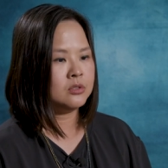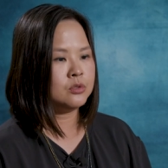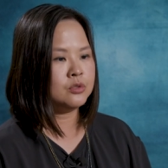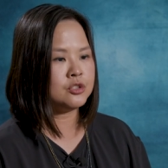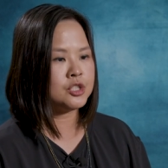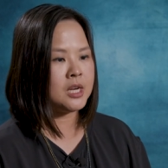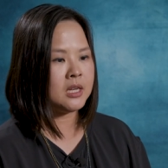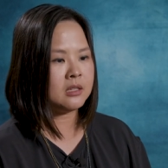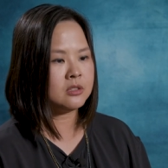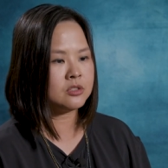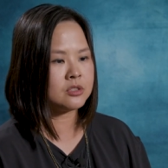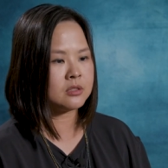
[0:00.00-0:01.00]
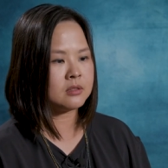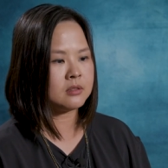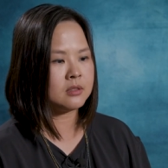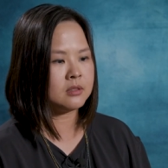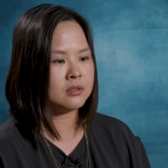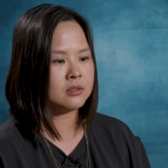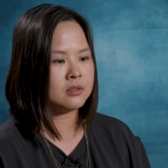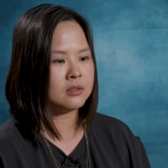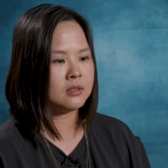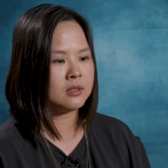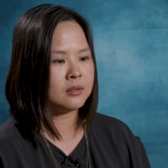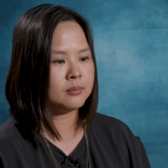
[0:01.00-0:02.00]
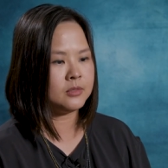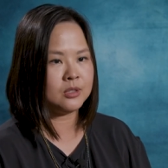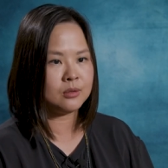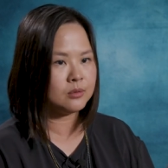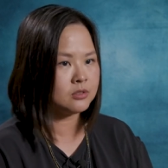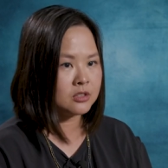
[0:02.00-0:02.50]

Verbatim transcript: to change the, um, you know,